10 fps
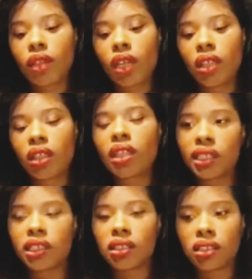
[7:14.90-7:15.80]
that
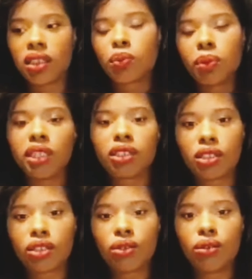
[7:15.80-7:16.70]
speaks
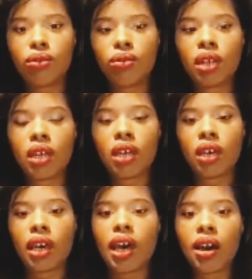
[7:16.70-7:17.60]
to
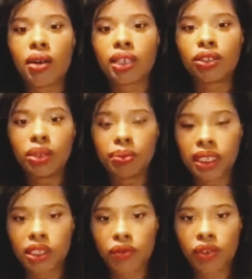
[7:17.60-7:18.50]
how I treat
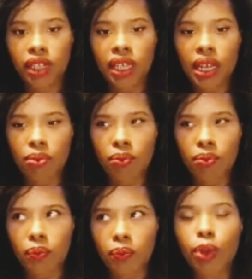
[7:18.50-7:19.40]
myself and that I'm
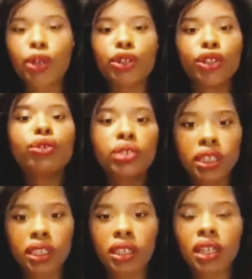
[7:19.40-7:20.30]

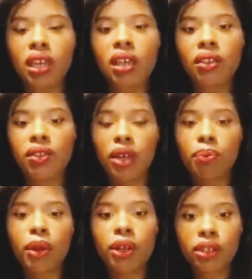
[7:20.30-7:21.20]
producing
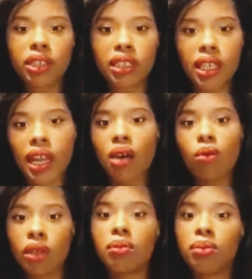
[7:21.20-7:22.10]
the person that I
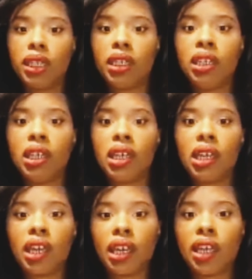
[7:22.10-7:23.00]
want to be.
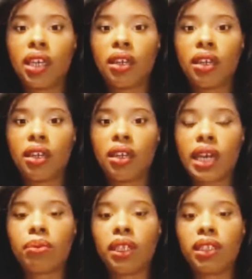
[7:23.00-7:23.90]
And what
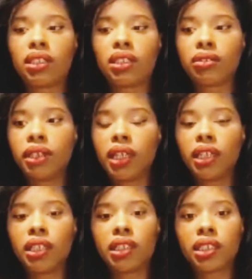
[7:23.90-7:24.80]
that means is creating the